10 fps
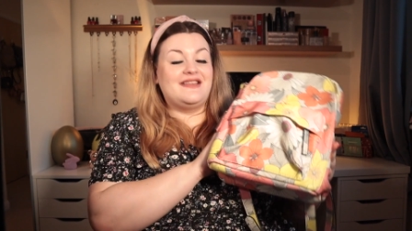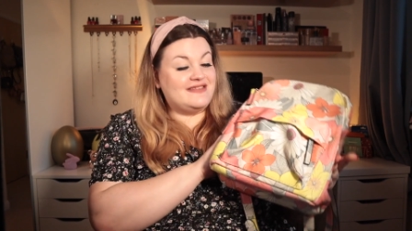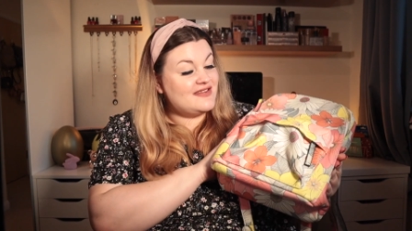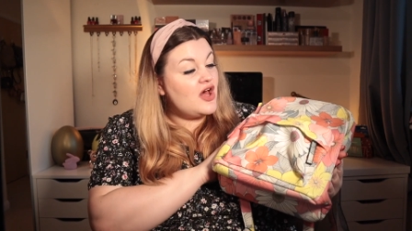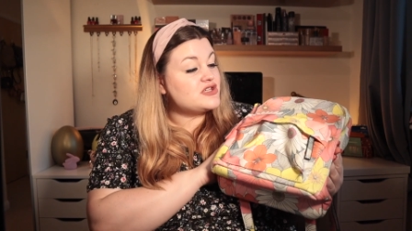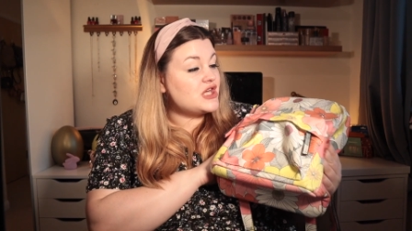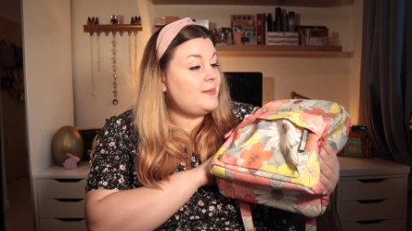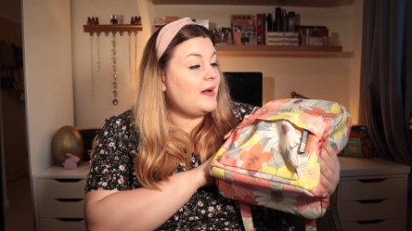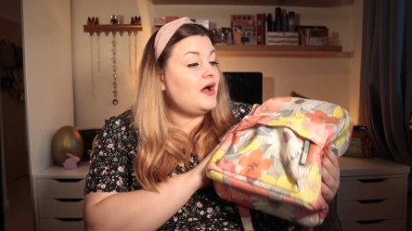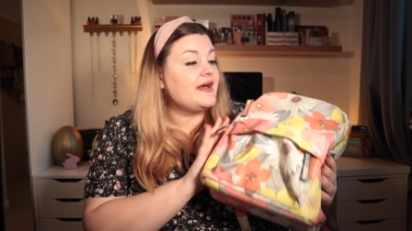such
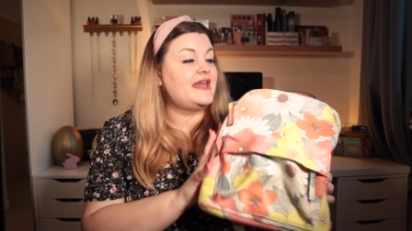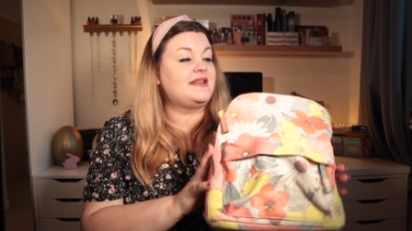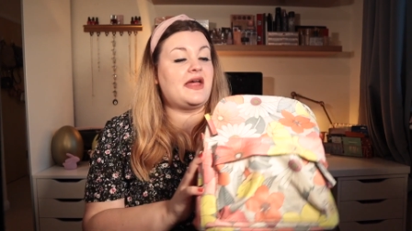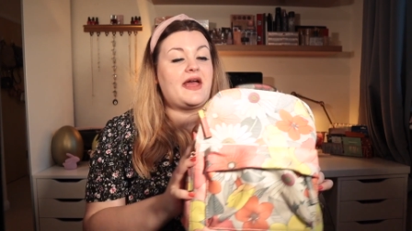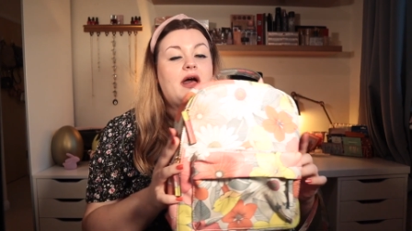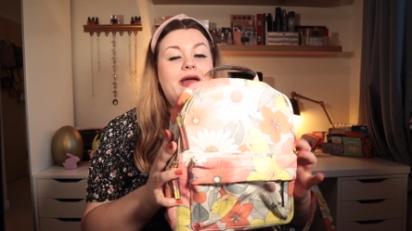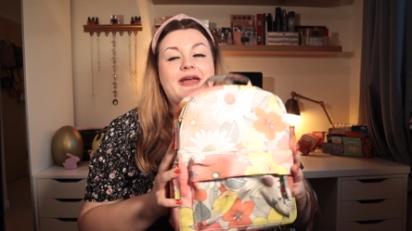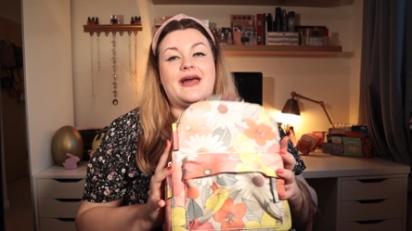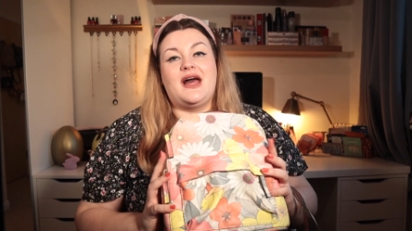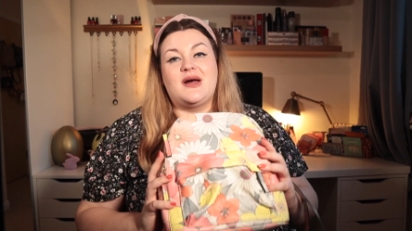a bargain. Like
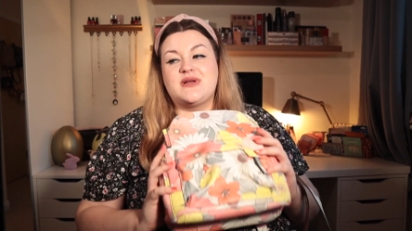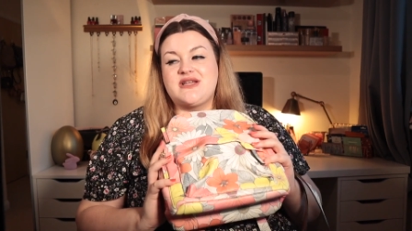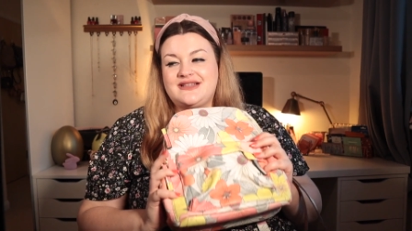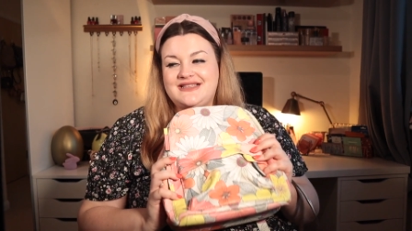I am